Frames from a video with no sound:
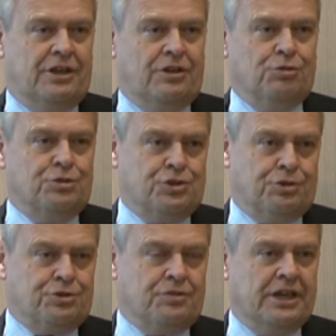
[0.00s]
those
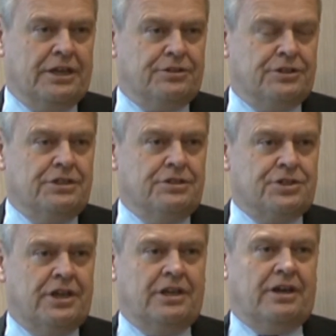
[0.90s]
sorts of guarantees?
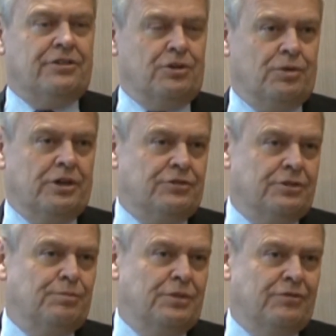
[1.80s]
I think we have to
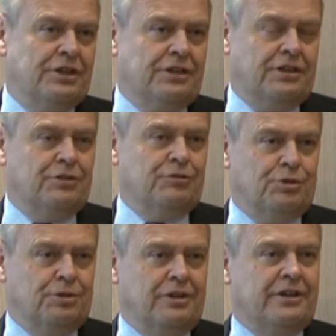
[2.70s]
be very
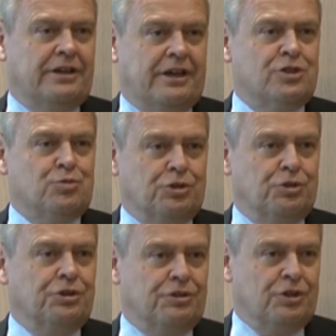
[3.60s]
careful as we
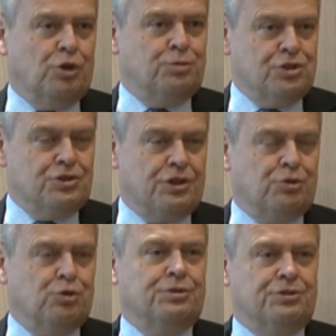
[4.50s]
look at the options that are
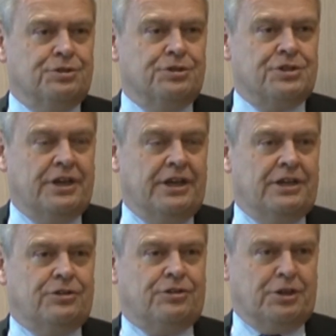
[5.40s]
open to us
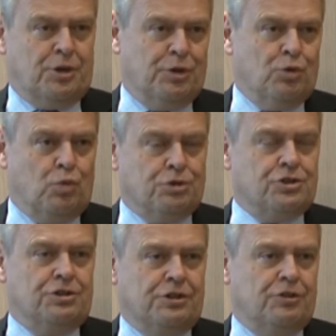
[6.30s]
to think about what's
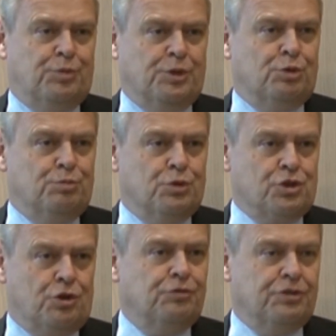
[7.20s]
going to give people most
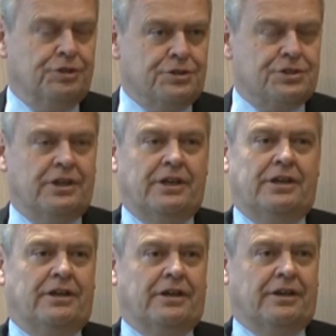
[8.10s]
confidence.
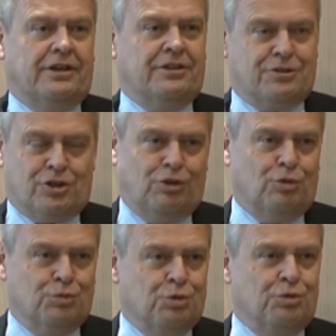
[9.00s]
I think there's a lot
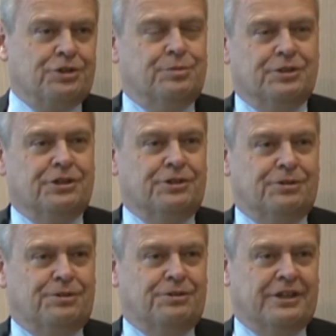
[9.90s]
more work to be done
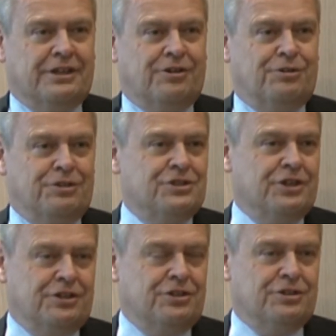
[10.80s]
on these
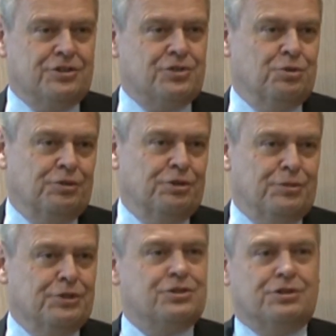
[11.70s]
ideas over the
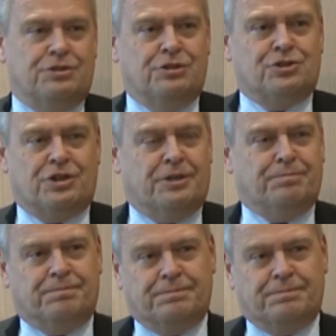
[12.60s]
months and years to come.